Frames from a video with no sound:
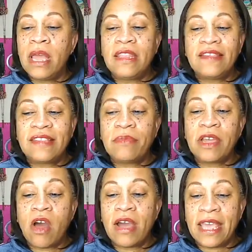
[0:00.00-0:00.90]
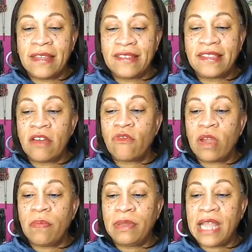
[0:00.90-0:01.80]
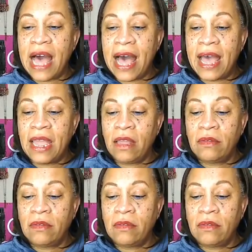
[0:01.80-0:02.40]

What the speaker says: There's something called instant reply.